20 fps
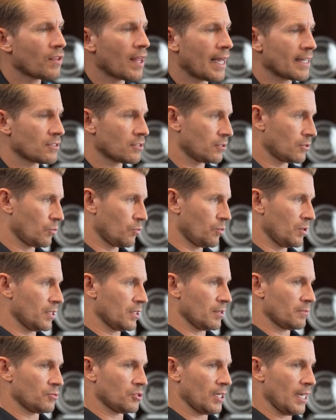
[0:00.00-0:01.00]
that's the
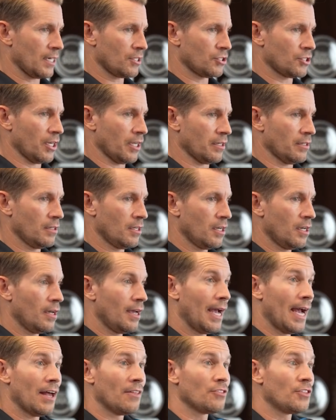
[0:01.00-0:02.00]
real objection.
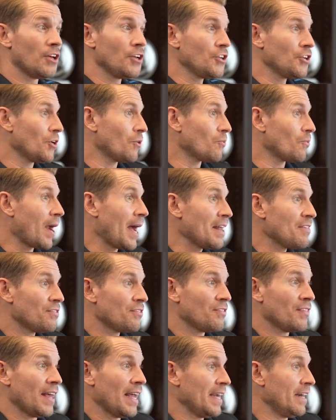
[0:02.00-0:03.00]
And then you're
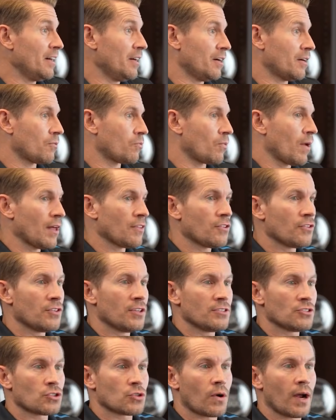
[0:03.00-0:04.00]
right there rather
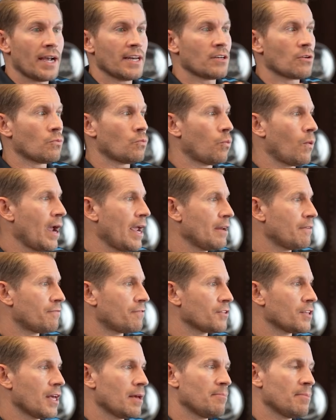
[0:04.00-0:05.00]
than trying to wait
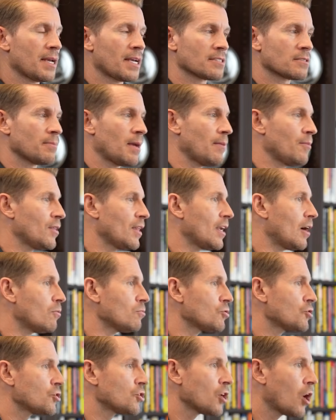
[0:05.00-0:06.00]
for them because maybe they
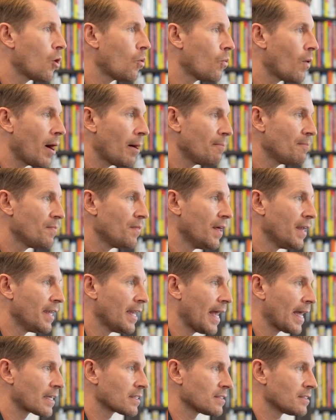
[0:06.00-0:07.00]
don't show up the
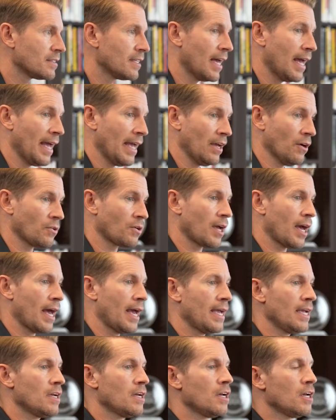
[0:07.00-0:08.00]
next day,
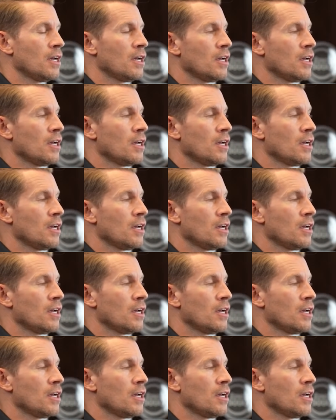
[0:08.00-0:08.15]
okay?